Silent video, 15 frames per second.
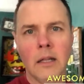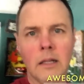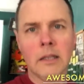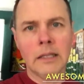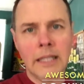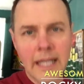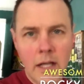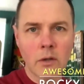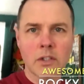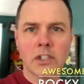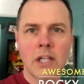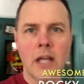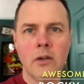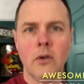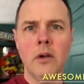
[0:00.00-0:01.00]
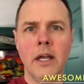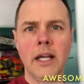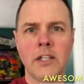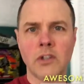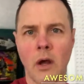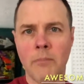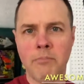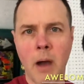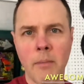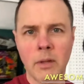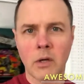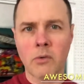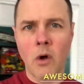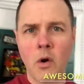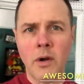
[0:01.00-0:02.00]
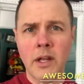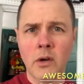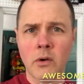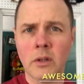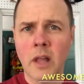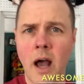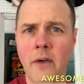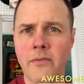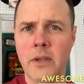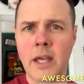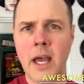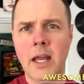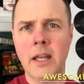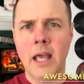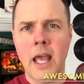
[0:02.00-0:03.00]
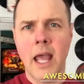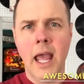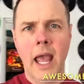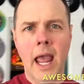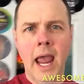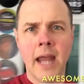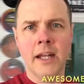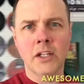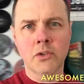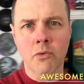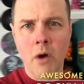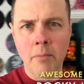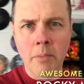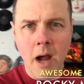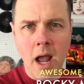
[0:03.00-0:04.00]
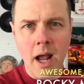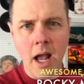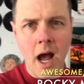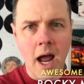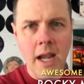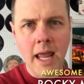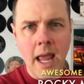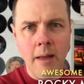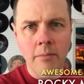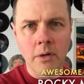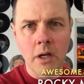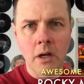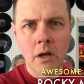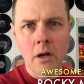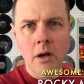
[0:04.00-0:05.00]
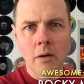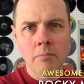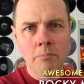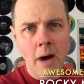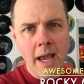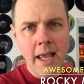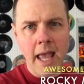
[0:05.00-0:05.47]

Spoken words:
Legal Center. It's on Public Road here in Lafayette, and it's run by a guy named Mike